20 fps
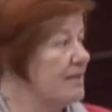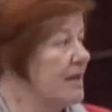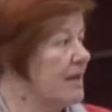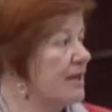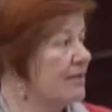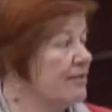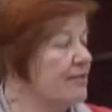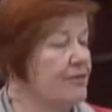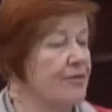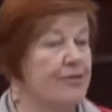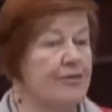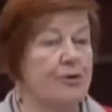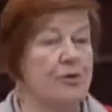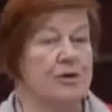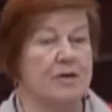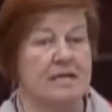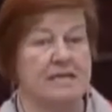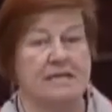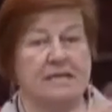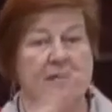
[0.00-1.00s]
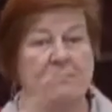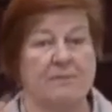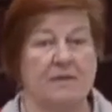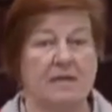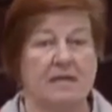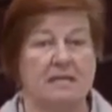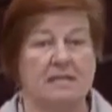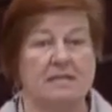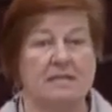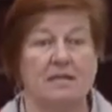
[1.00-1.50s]
The
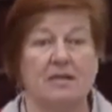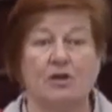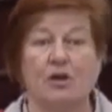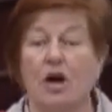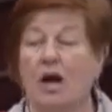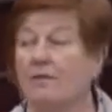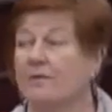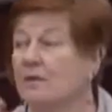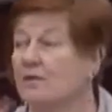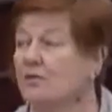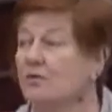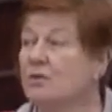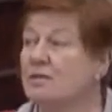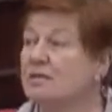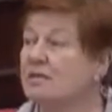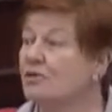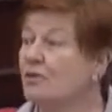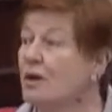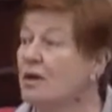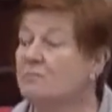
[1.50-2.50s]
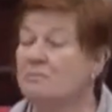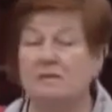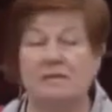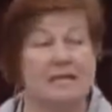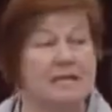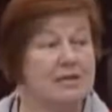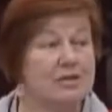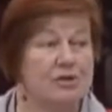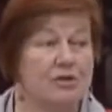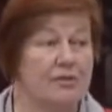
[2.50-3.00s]
30-somethings. Not that there isn't great
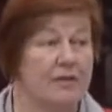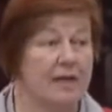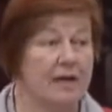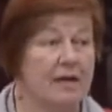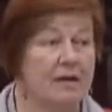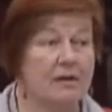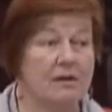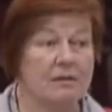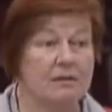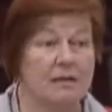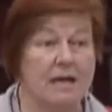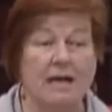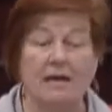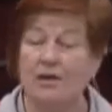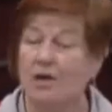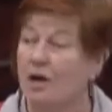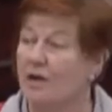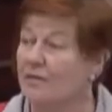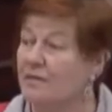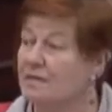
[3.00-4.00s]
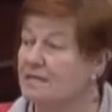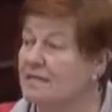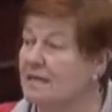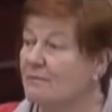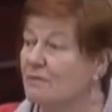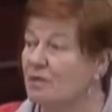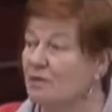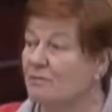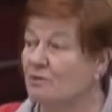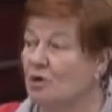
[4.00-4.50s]
potential there, and not that
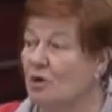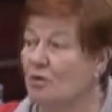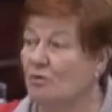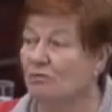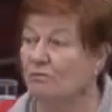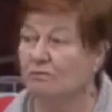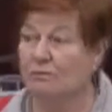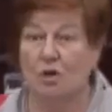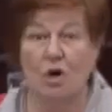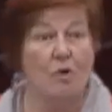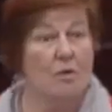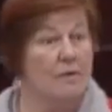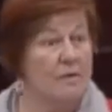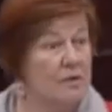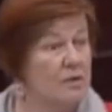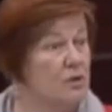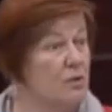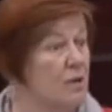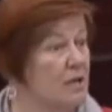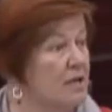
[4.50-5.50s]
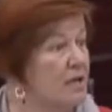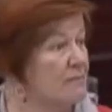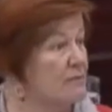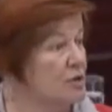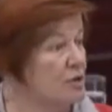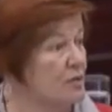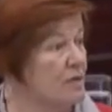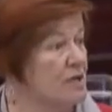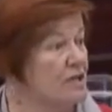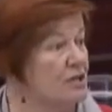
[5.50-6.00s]
some of them don't know what they're doing.
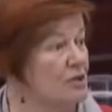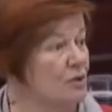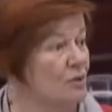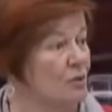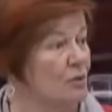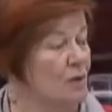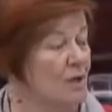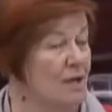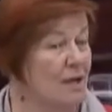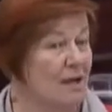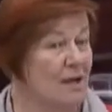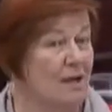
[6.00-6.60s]
I'm sure they do.